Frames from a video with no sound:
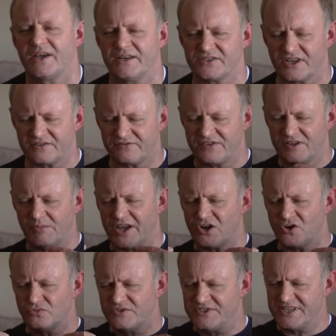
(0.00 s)
And as I feel my
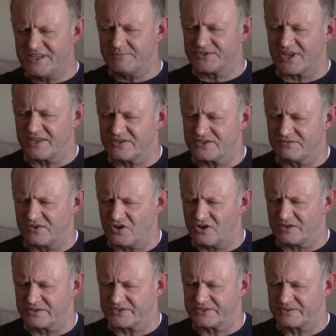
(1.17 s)
own deep sense of
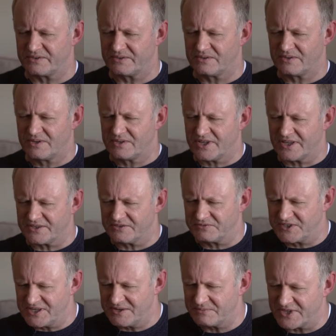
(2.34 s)
loss,
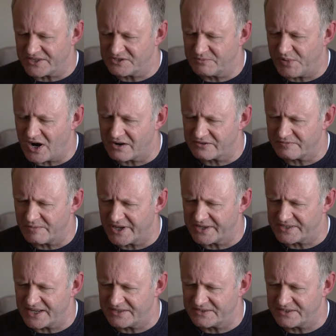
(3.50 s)
that's a part of my
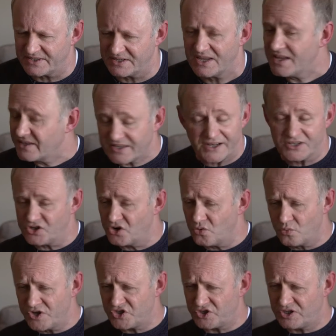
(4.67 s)
identity that I
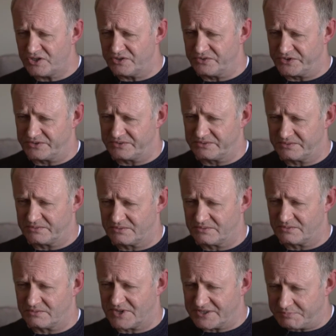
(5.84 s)
don't wish to lose.
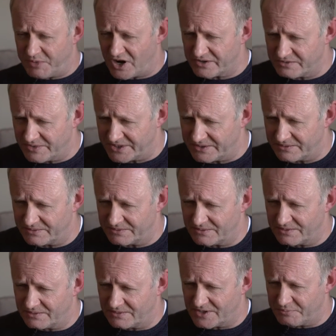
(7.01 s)
That's part of me.
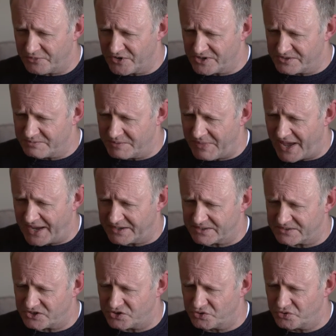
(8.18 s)
That brings me
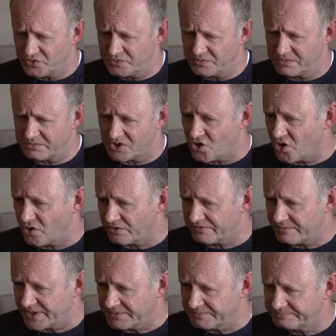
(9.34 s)
back to the core
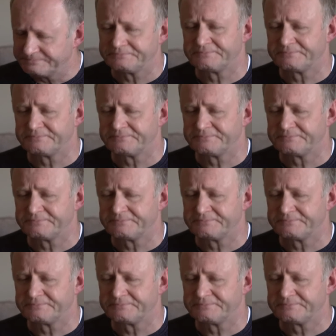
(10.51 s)
of me.